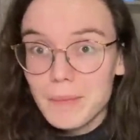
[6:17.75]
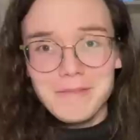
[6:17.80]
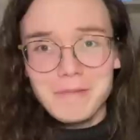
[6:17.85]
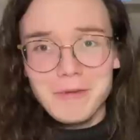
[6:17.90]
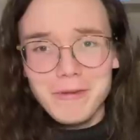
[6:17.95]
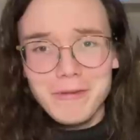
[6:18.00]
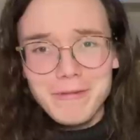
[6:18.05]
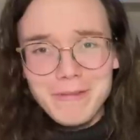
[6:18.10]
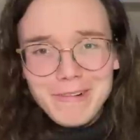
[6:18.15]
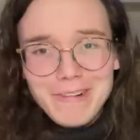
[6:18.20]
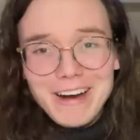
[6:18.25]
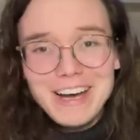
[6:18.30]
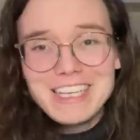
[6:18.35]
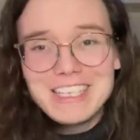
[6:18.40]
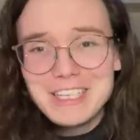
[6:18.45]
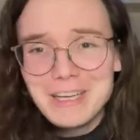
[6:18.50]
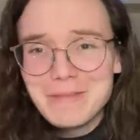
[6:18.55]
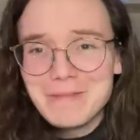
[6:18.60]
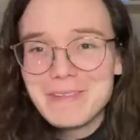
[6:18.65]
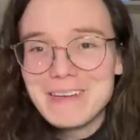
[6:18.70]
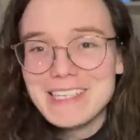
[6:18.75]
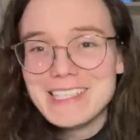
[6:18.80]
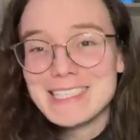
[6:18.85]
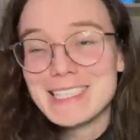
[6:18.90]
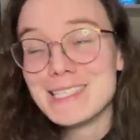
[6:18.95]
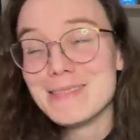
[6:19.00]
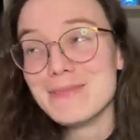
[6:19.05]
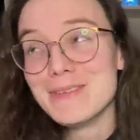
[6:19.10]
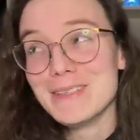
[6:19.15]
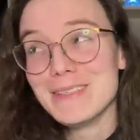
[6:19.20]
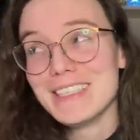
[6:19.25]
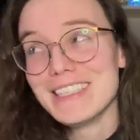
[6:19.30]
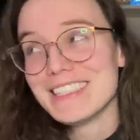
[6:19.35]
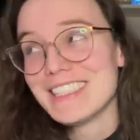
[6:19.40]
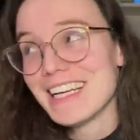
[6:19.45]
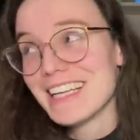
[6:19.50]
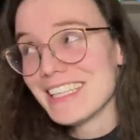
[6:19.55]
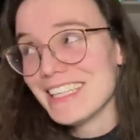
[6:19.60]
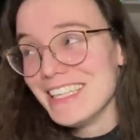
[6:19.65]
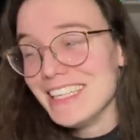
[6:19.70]
before I jump into the building
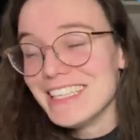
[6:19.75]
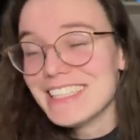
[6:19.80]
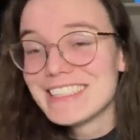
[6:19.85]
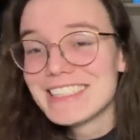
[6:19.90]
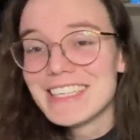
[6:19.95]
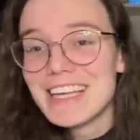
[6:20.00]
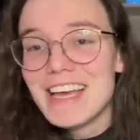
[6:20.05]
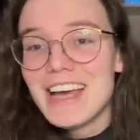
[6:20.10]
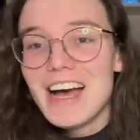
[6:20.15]
techniques,